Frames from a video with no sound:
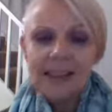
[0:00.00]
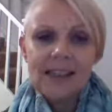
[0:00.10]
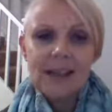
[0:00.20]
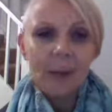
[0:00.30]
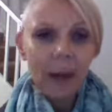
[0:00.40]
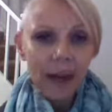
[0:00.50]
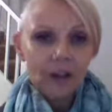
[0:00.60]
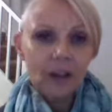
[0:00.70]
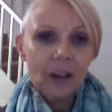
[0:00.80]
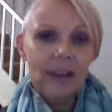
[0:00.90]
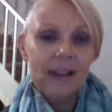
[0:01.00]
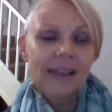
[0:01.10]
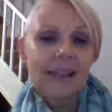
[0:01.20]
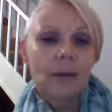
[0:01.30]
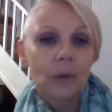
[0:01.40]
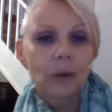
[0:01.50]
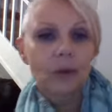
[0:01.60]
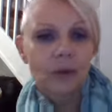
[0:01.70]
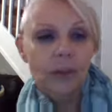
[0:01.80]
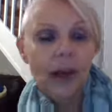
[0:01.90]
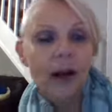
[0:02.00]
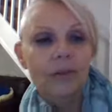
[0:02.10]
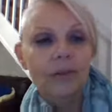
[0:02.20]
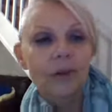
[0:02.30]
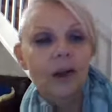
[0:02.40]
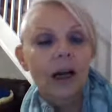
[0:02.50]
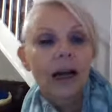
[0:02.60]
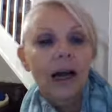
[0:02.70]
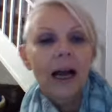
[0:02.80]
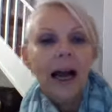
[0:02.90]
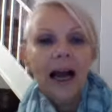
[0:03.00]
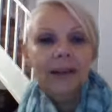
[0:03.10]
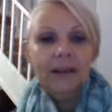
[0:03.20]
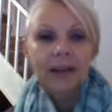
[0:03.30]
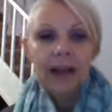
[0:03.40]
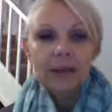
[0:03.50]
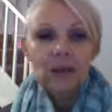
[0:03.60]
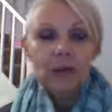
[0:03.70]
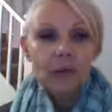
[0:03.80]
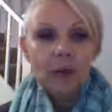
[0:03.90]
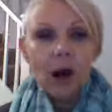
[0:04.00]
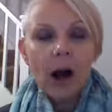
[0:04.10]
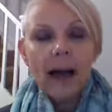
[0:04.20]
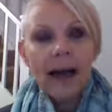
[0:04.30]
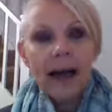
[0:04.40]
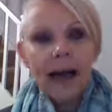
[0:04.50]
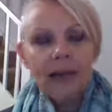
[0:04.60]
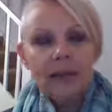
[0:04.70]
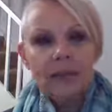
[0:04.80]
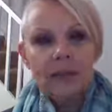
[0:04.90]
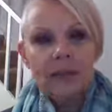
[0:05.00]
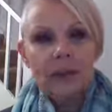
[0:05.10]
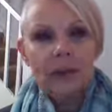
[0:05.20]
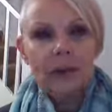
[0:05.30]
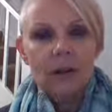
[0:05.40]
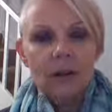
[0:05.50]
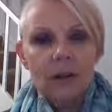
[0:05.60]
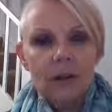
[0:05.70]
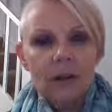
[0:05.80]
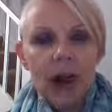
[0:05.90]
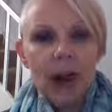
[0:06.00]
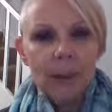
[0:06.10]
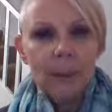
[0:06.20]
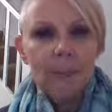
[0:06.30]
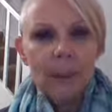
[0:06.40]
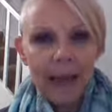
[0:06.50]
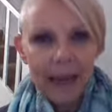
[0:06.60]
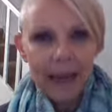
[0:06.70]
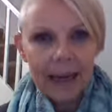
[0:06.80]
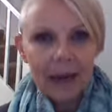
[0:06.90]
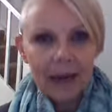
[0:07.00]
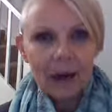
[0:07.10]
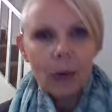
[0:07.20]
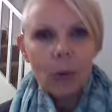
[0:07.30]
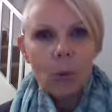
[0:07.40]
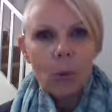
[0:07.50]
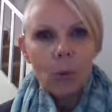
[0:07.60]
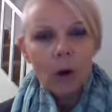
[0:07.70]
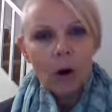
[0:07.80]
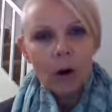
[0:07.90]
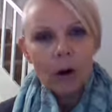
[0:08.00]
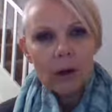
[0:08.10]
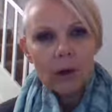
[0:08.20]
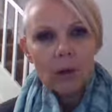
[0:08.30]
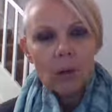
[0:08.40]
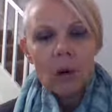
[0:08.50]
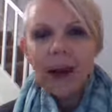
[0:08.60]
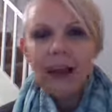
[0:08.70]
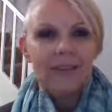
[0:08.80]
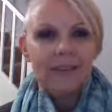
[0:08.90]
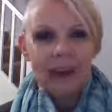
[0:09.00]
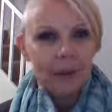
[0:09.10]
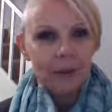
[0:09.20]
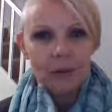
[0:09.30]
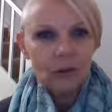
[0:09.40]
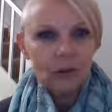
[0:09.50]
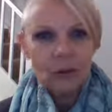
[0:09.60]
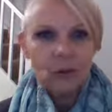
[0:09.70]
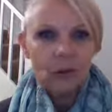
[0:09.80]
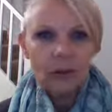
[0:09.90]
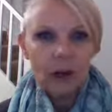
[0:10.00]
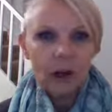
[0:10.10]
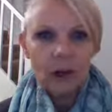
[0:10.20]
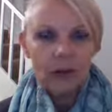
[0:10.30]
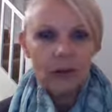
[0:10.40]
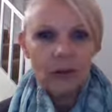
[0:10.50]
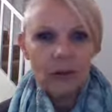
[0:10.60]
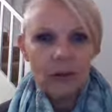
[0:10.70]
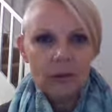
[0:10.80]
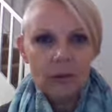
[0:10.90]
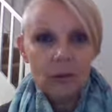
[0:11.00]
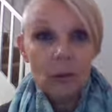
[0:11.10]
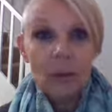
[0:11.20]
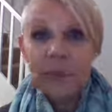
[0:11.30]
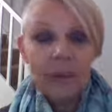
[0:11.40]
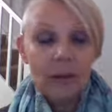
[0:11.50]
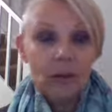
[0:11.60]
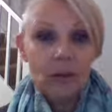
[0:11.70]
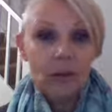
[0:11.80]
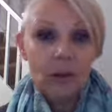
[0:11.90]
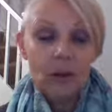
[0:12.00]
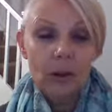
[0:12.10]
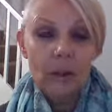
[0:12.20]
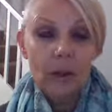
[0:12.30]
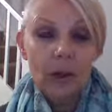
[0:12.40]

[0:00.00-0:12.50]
compassionately sit with yourself and try and unpick what has happened to your child, what has happened to them.